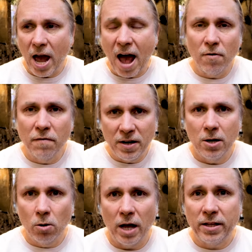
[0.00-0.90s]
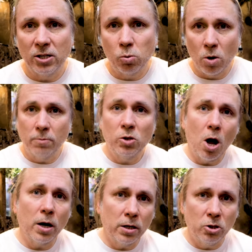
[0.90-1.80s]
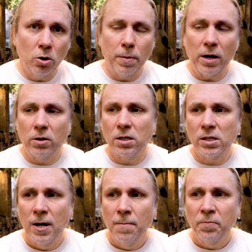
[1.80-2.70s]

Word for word: have a video like this where I'm talking to you about this